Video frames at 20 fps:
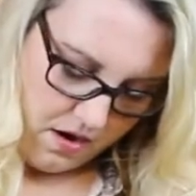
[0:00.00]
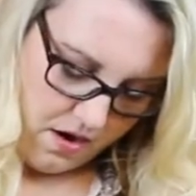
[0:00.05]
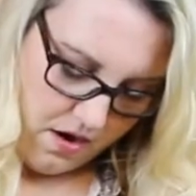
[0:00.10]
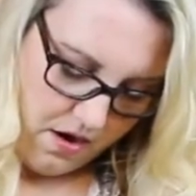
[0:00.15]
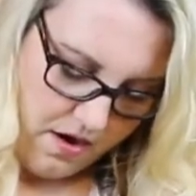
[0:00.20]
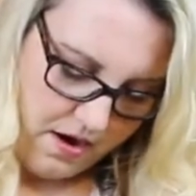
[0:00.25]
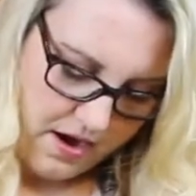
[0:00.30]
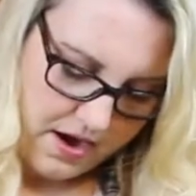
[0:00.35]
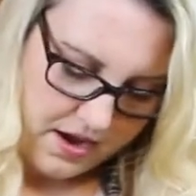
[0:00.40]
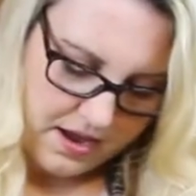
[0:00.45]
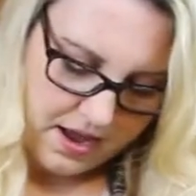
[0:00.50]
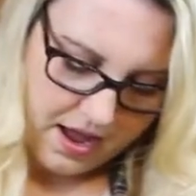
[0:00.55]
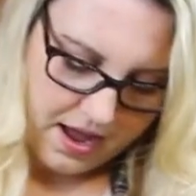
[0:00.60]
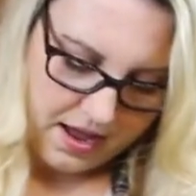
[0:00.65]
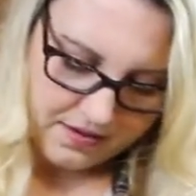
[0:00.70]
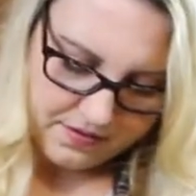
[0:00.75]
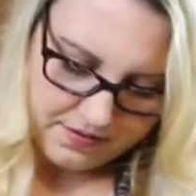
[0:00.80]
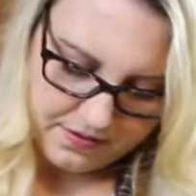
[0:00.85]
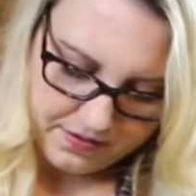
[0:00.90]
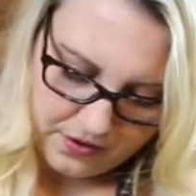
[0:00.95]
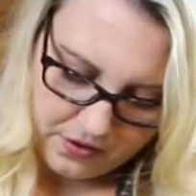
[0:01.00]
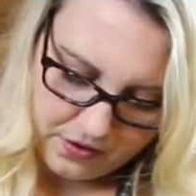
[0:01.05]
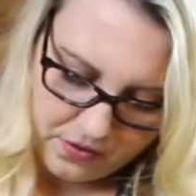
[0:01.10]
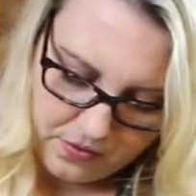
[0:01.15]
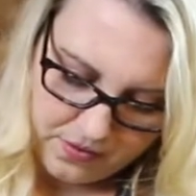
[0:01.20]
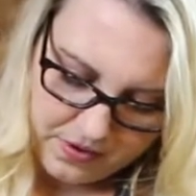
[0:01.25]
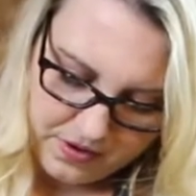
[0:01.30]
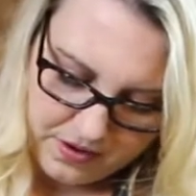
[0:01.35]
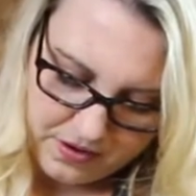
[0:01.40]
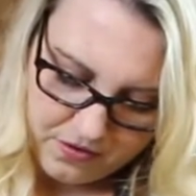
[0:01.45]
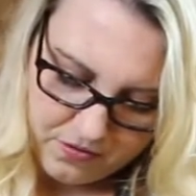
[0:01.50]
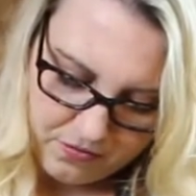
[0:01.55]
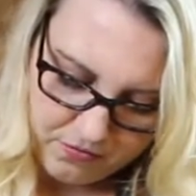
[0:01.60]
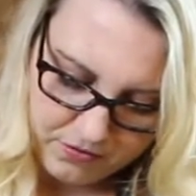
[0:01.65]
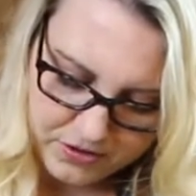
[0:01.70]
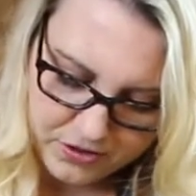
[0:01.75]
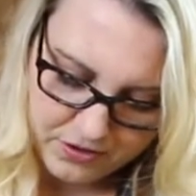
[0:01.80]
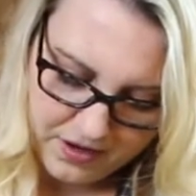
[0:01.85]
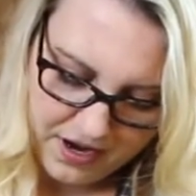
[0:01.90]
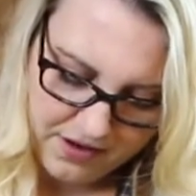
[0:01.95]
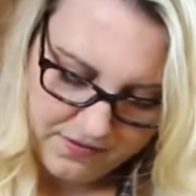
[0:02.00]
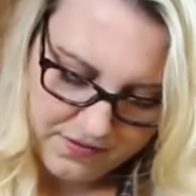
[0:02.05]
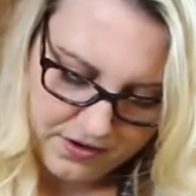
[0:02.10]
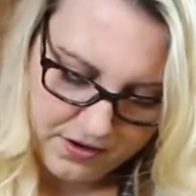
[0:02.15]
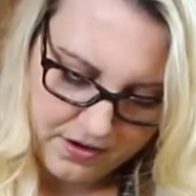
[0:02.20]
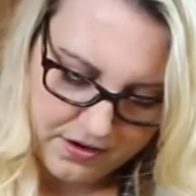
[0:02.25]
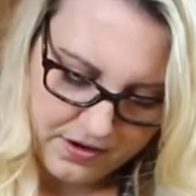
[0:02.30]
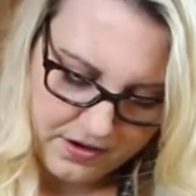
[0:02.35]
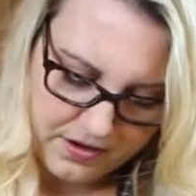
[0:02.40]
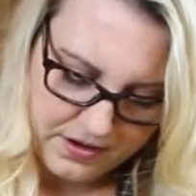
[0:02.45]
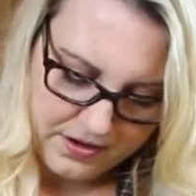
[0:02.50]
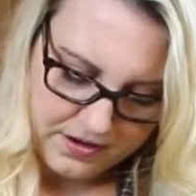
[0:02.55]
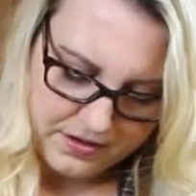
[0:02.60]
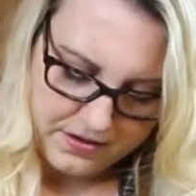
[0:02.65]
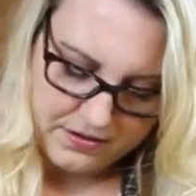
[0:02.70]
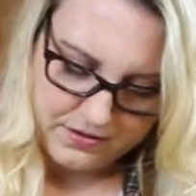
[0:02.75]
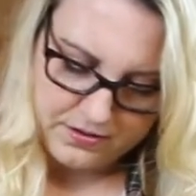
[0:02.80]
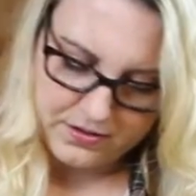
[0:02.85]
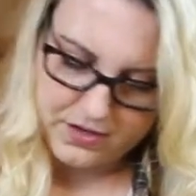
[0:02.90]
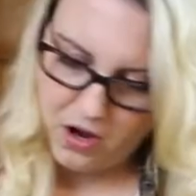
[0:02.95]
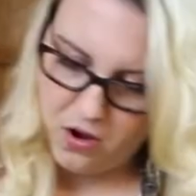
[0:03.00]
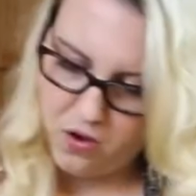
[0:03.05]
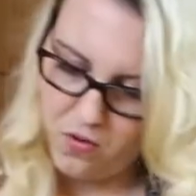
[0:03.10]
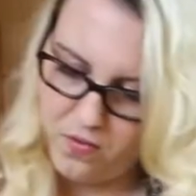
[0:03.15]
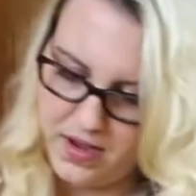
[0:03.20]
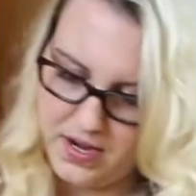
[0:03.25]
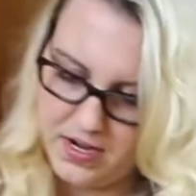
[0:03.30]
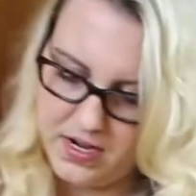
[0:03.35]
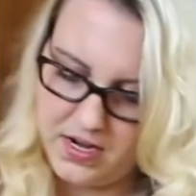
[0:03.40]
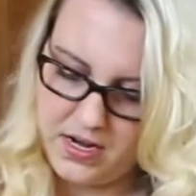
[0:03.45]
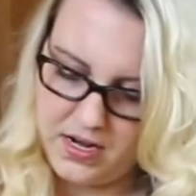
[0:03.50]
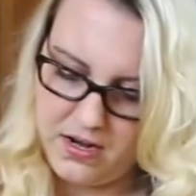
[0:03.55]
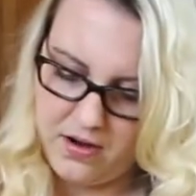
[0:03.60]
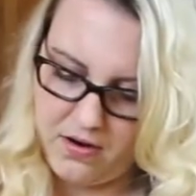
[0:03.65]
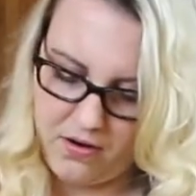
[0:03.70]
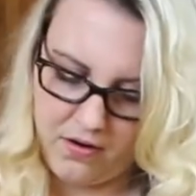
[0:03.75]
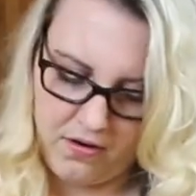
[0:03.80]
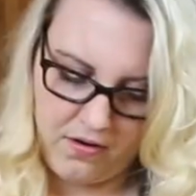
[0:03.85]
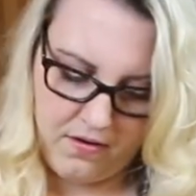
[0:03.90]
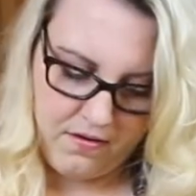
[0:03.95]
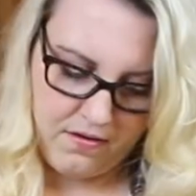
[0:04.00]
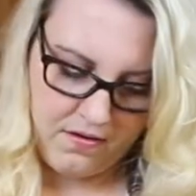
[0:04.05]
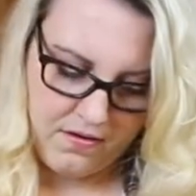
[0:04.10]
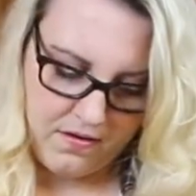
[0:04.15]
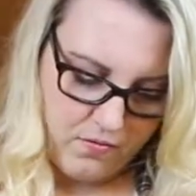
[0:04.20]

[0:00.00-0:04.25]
All right, guys, so once you have your dough in here,